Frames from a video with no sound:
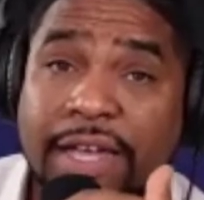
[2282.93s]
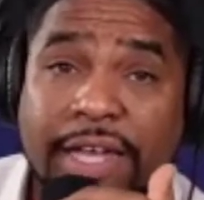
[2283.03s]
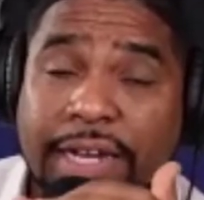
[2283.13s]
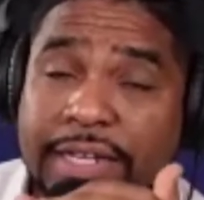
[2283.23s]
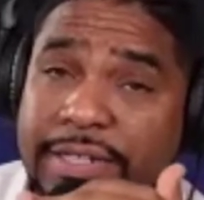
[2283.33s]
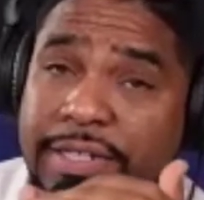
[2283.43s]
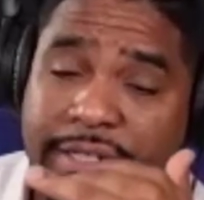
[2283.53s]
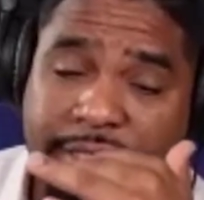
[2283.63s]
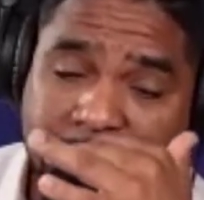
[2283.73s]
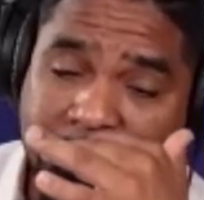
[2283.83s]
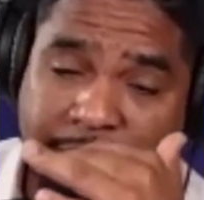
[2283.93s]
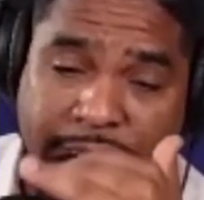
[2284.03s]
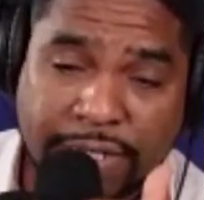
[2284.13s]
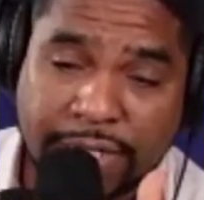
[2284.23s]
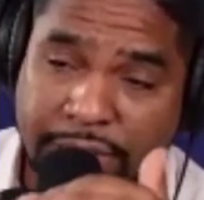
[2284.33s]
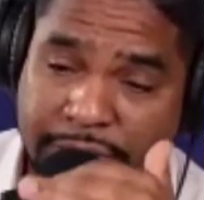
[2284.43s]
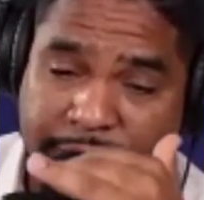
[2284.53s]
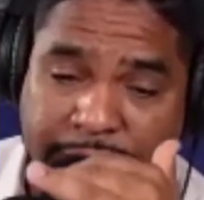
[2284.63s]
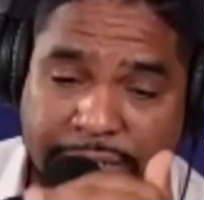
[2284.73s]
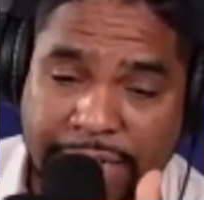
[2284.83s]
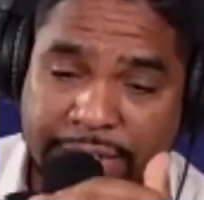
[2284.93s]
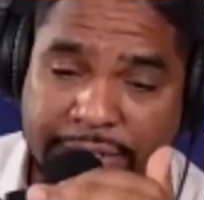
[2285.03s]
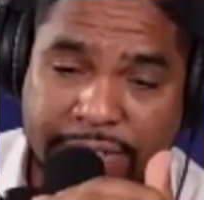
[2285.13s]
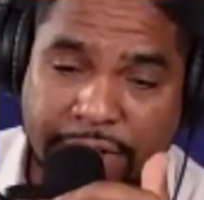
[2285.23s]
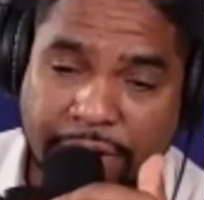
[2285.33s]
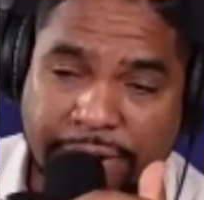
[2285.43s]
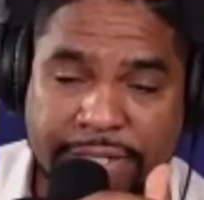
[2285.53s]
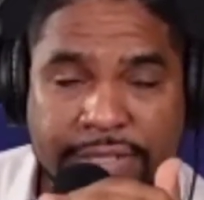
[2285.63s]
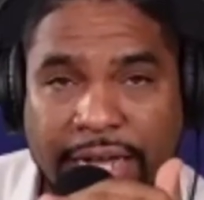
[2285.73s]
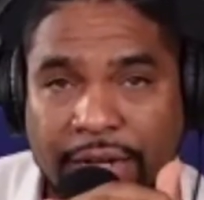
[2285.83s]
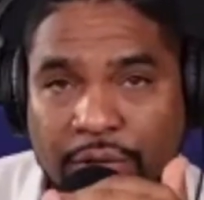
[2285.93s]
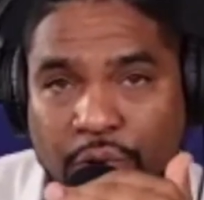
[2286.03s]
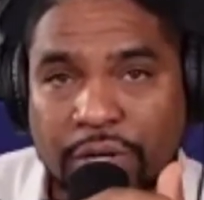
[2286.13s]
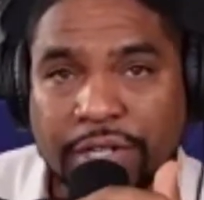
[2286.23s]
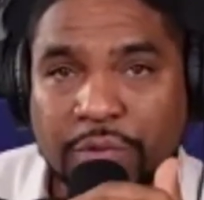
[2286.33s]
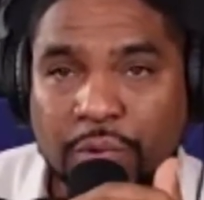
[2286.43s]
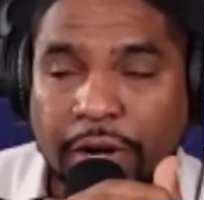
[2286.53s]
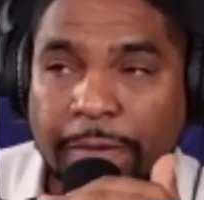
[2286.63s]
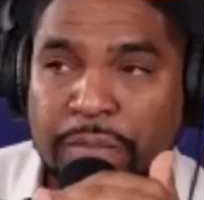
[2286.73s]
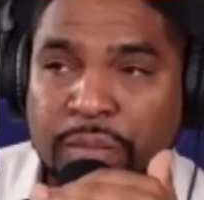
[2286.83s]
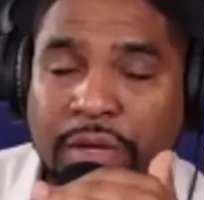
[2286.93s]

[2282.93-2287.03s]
It is there. The need is there. It's not going anywhere.